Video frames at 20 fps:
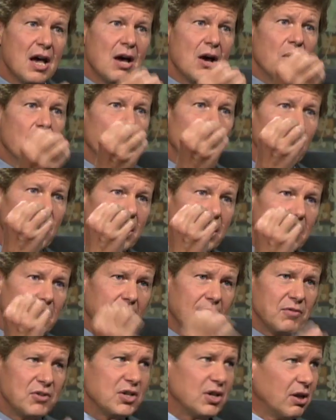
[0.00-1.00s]
When
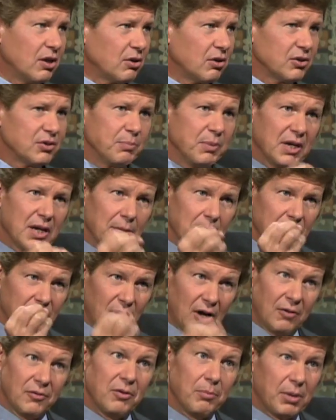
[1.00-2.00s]
evangelicals become
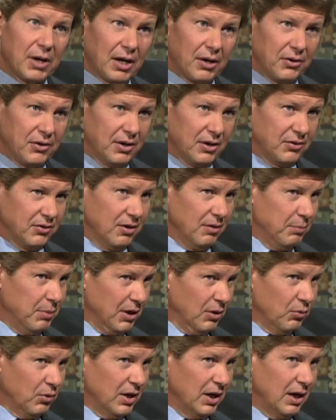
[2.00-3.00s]
involved in politics in a
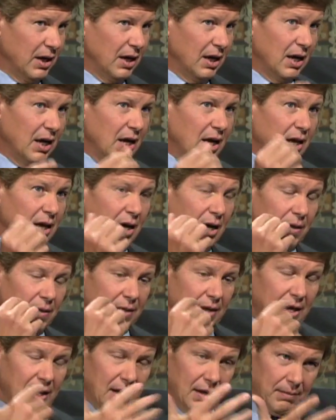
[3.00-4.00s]
big way,
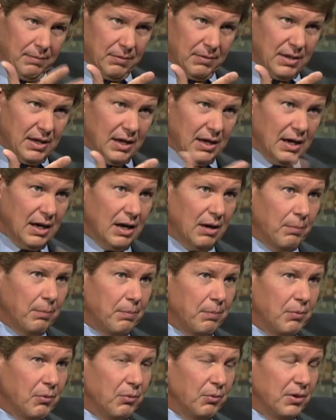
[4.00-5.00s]
they help
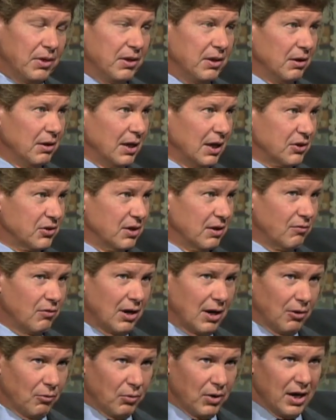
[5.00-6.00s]
with the election of
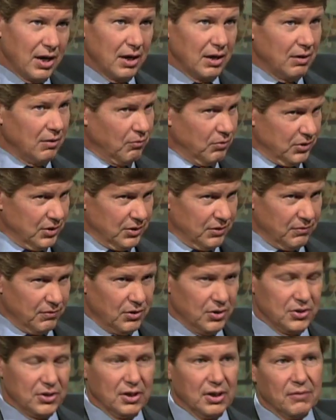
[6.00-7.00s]
Ronald Reagan, which is
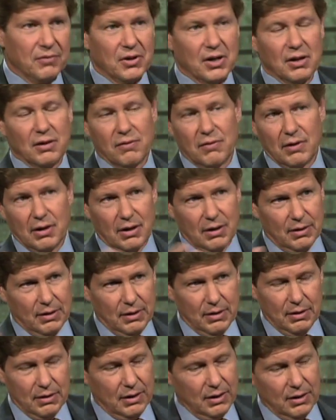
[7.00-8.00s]
very significant
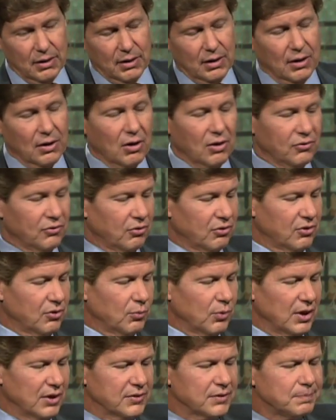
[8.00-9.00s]
in all sorts
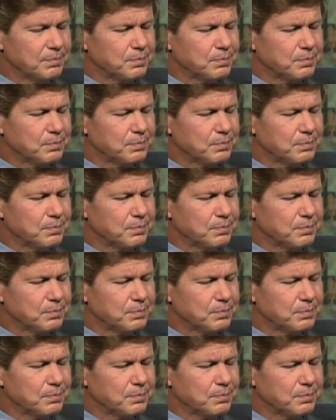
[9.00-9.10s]
of ways.